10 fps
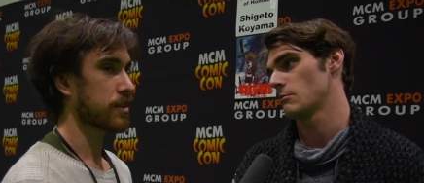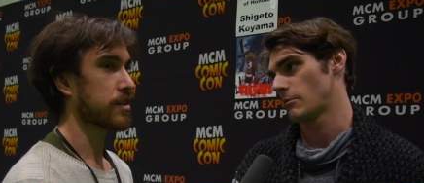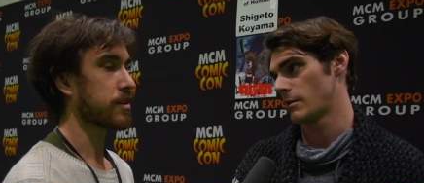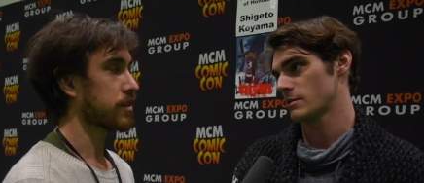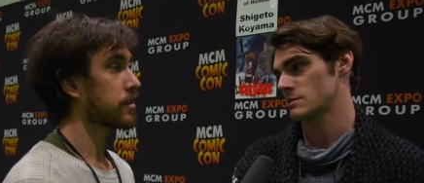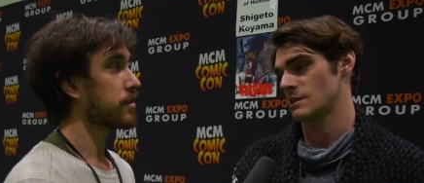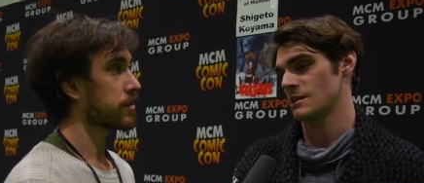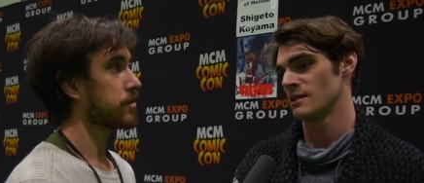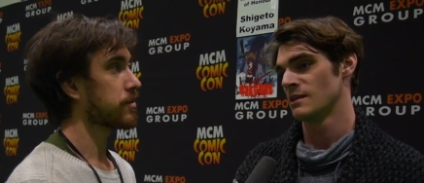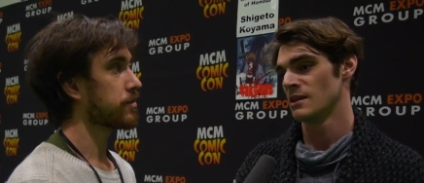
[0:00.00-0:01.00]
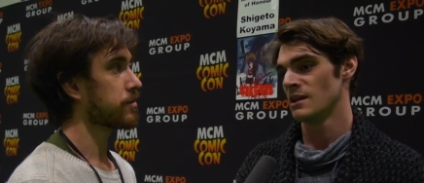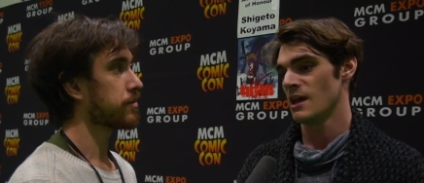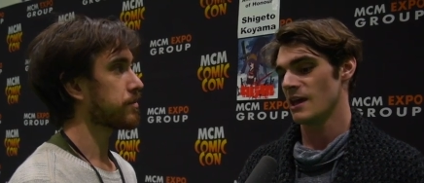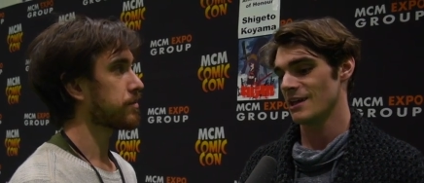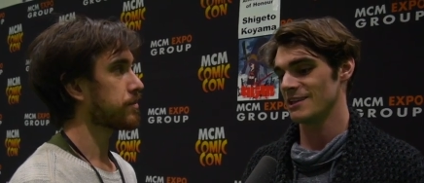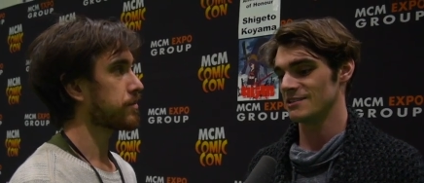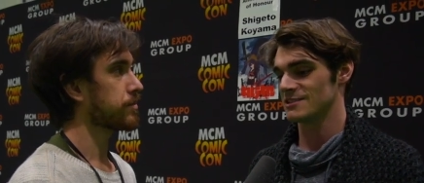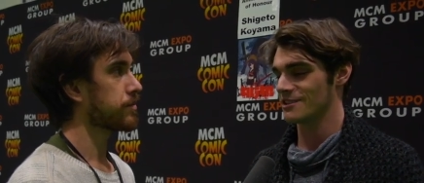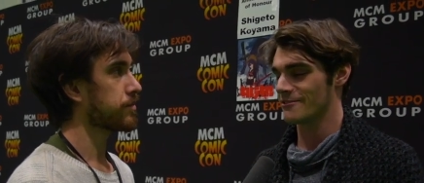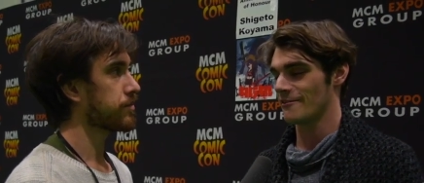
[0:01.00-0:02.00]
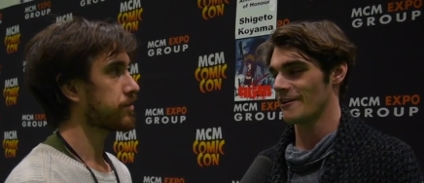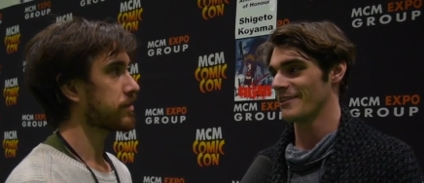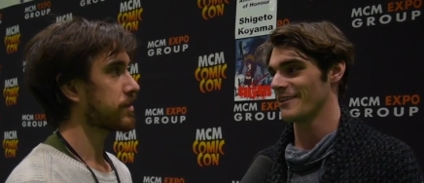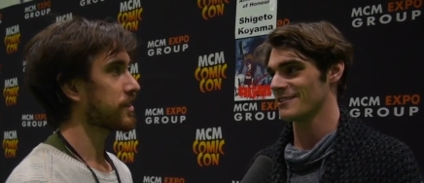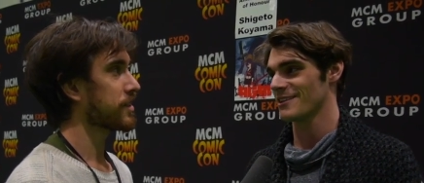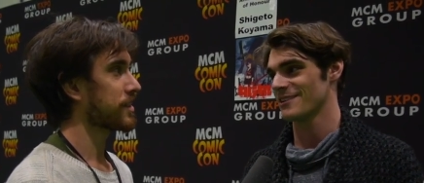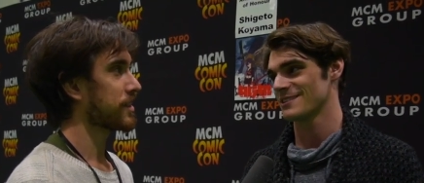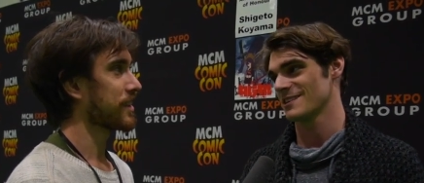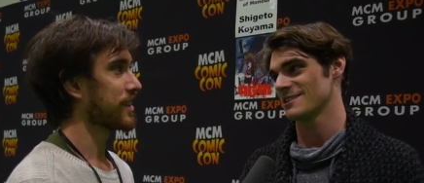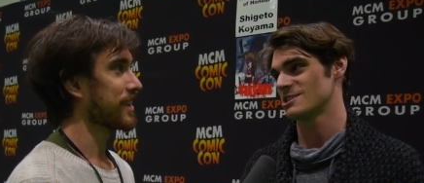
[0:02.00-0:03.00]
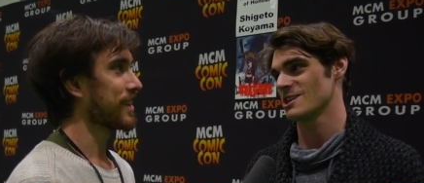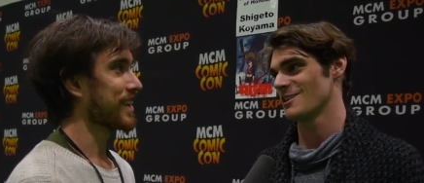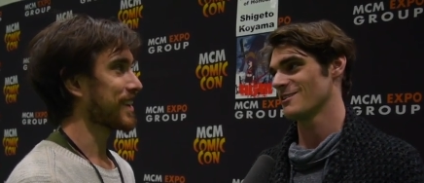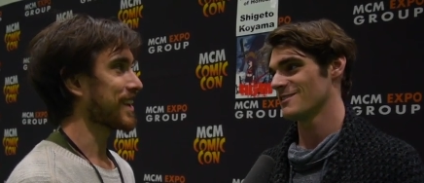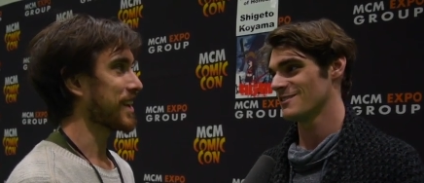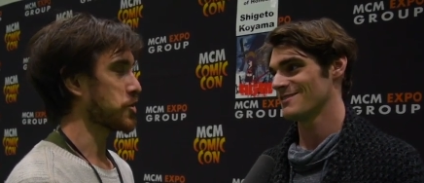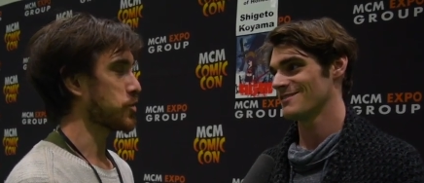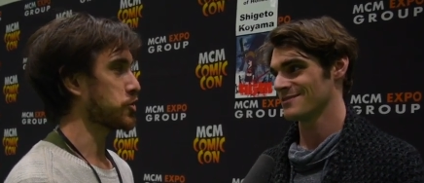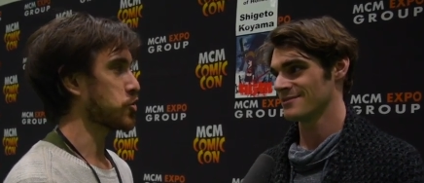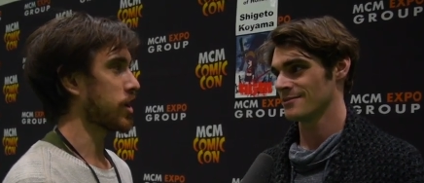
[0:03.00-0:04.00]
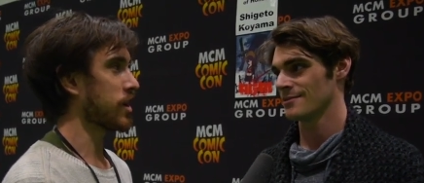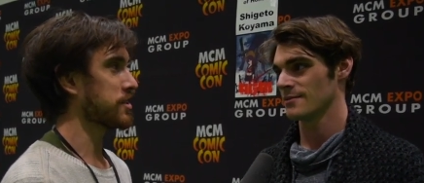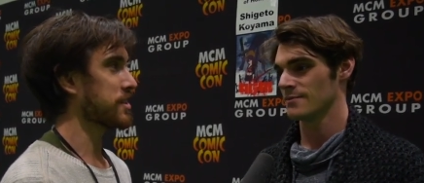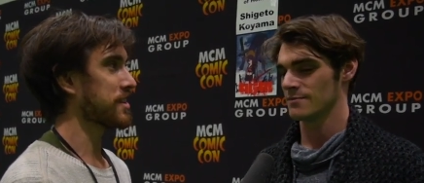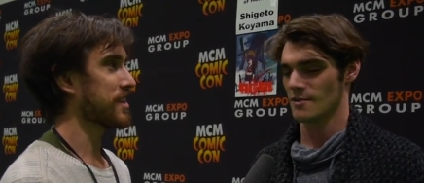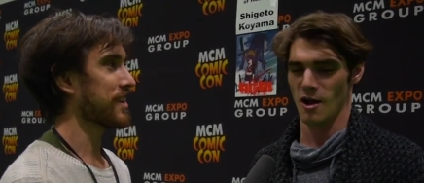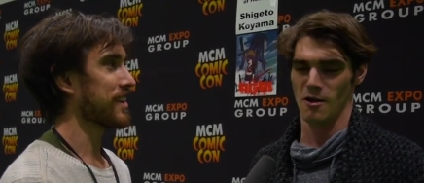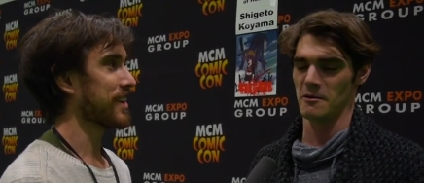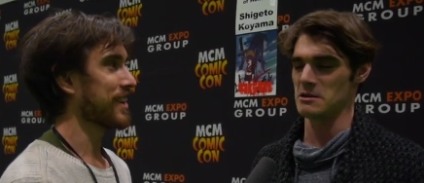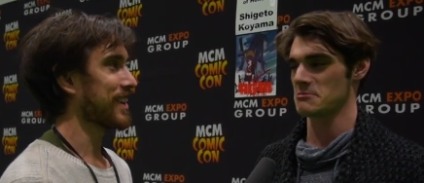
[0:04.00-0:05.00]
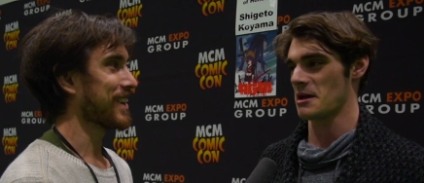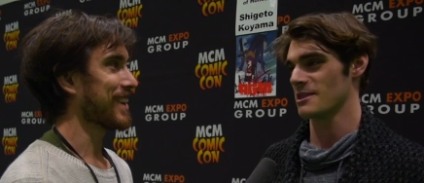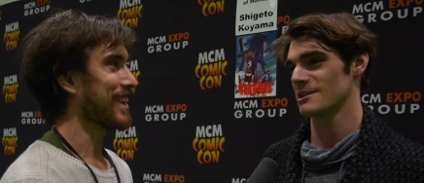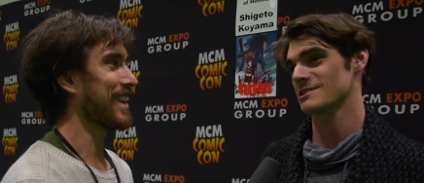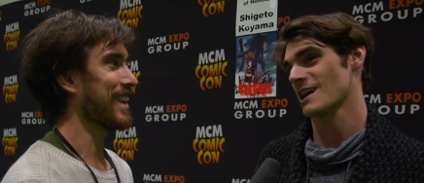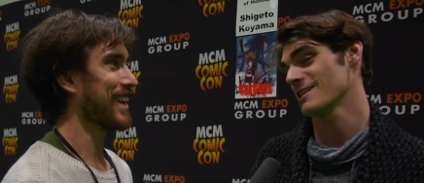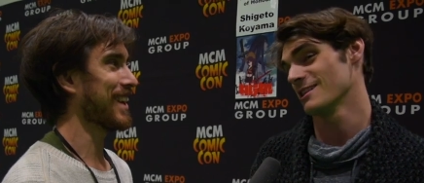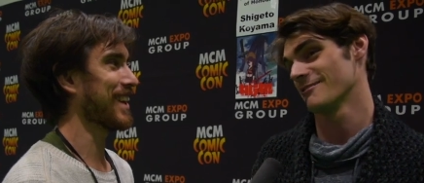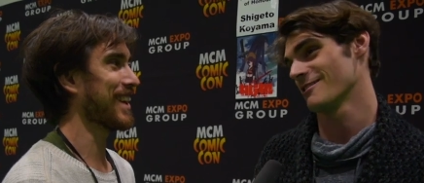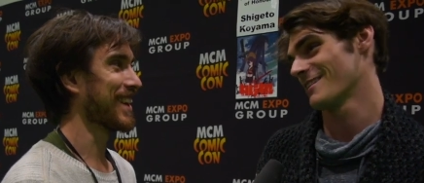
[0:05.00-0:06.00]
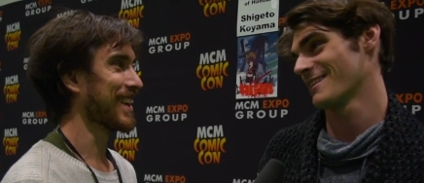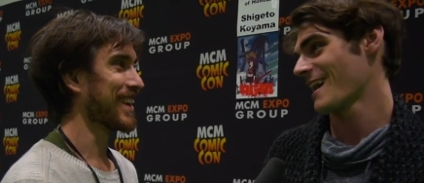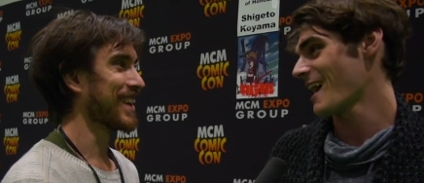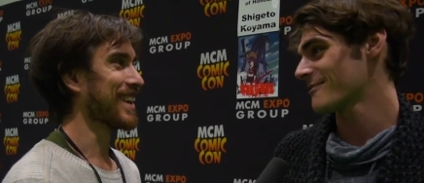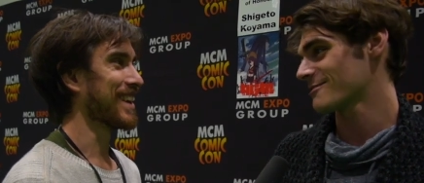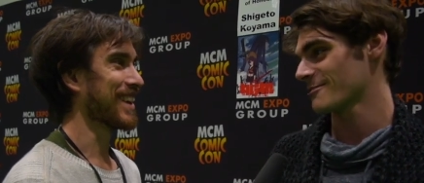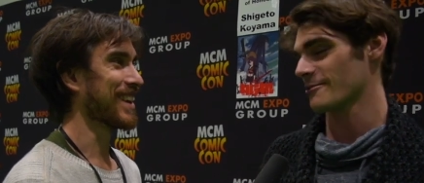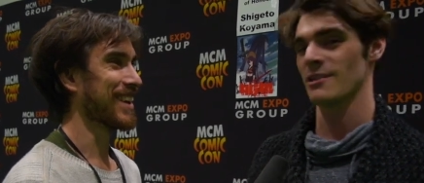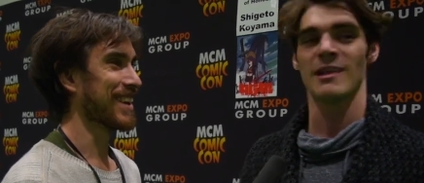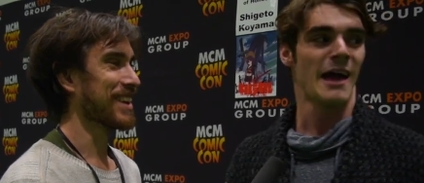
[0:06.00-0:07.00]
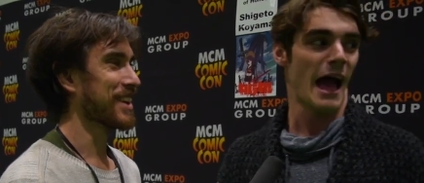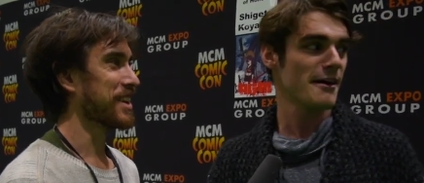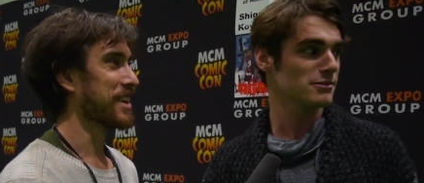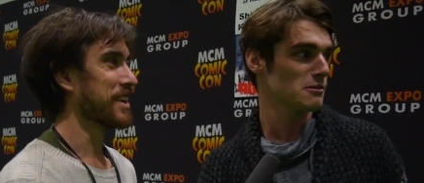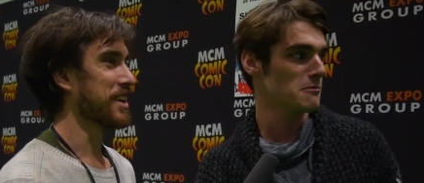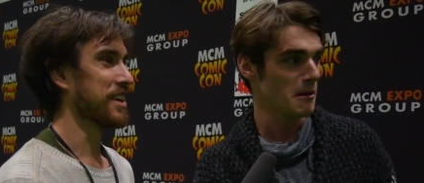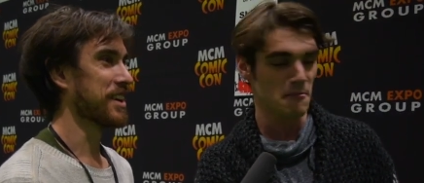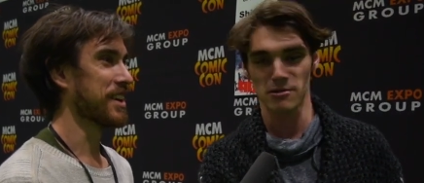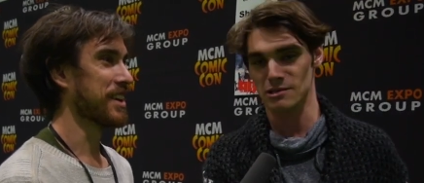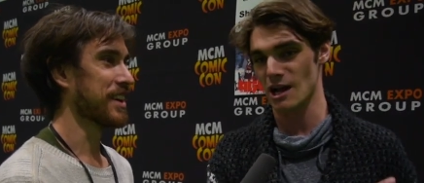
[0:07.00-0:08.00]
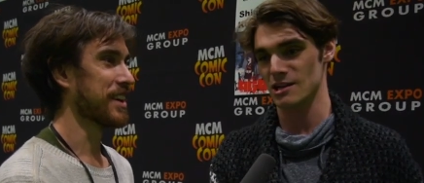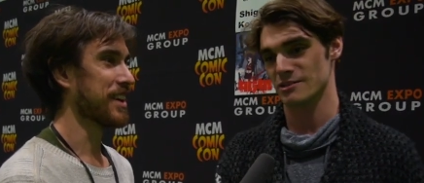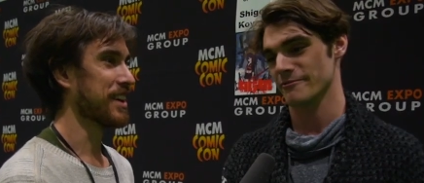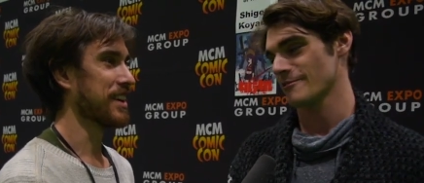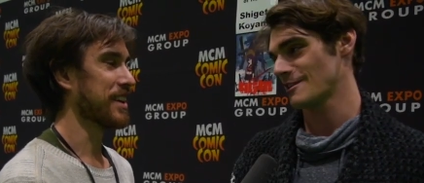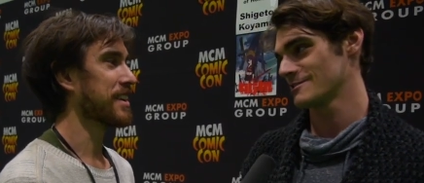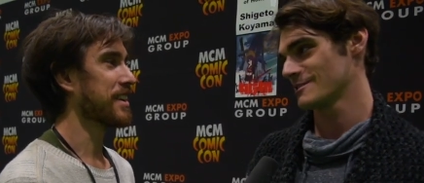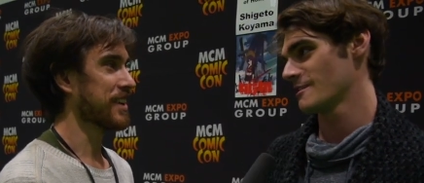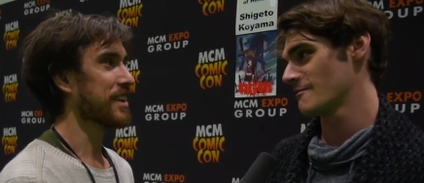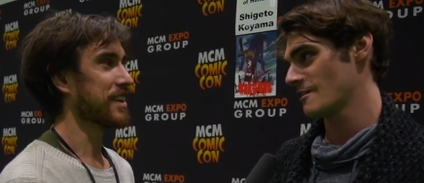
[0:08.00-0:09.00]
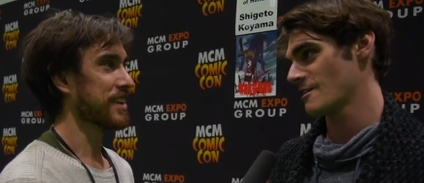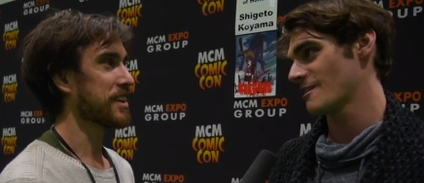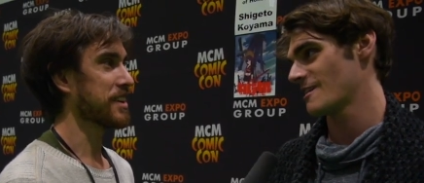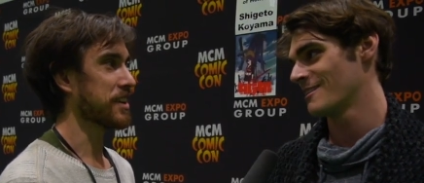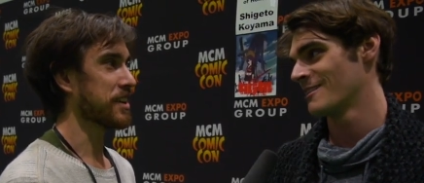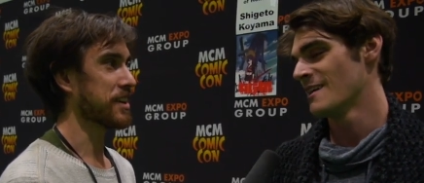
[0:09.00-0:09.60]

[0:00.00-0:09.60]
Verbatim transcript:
Speaker 1: and works, and it's, it's fun. It's always a good show.
Speaker 2: You enjoy London?
Speaker 1: Always, man. This I love London. I have some run. I have some of my most awesome friends live here, and